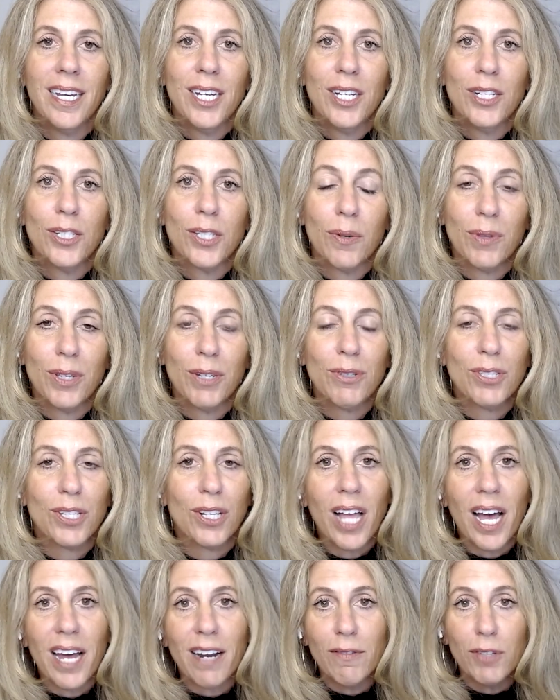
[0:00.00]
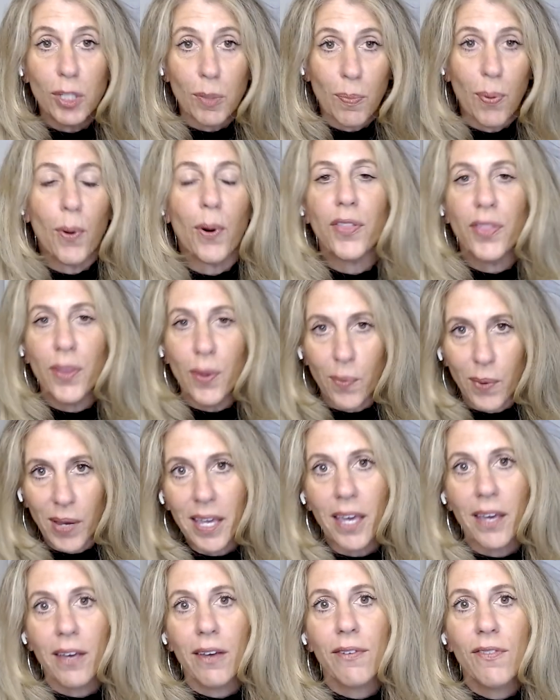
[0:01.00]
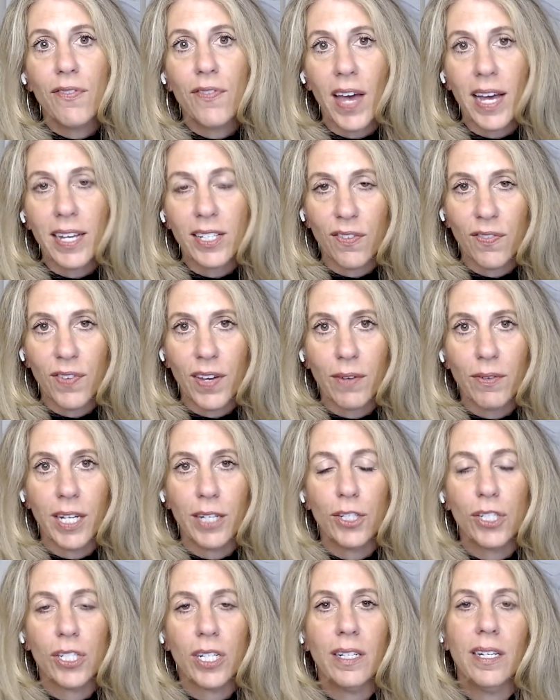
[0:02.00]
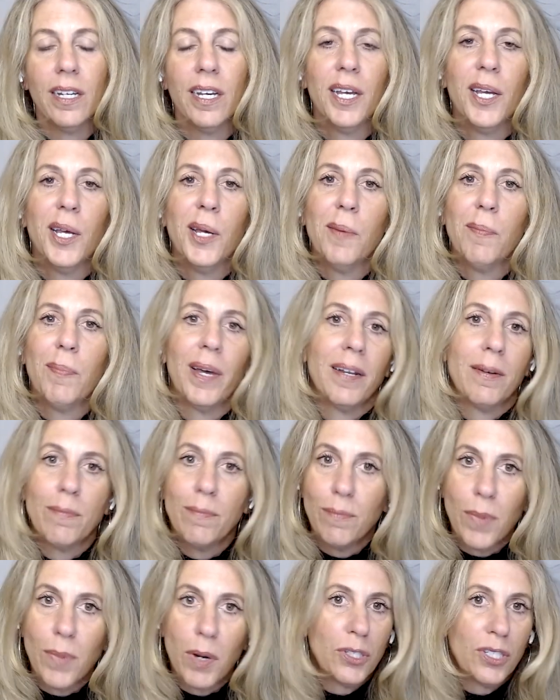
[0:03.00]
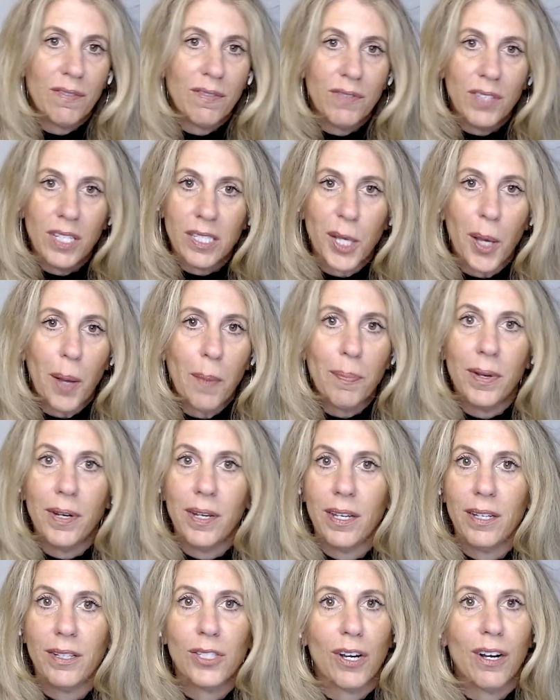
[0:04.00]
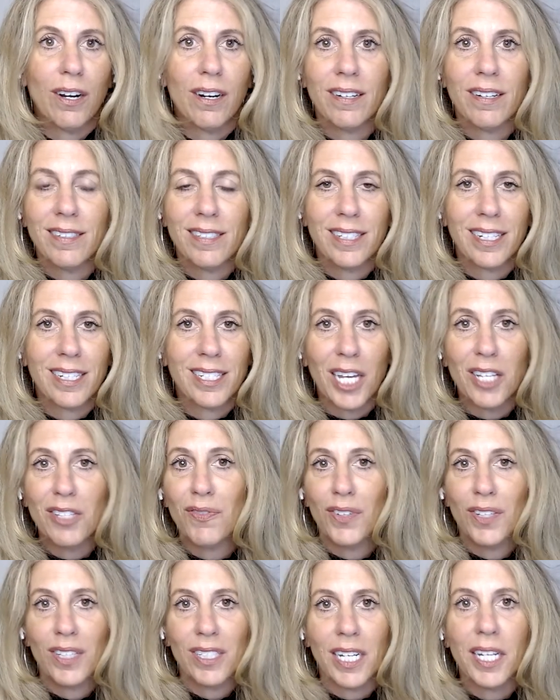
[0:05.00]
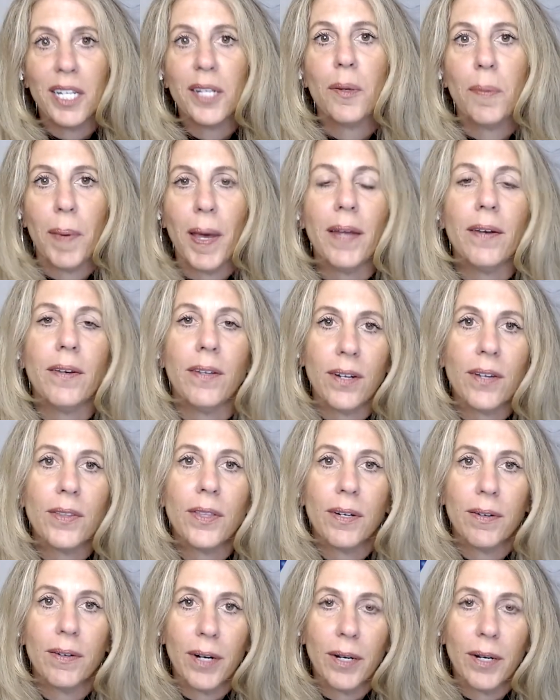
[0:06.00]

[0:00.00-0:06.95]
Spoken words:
So there's a lot of support that we give as a foundation, but most of these companies are successful and independent on their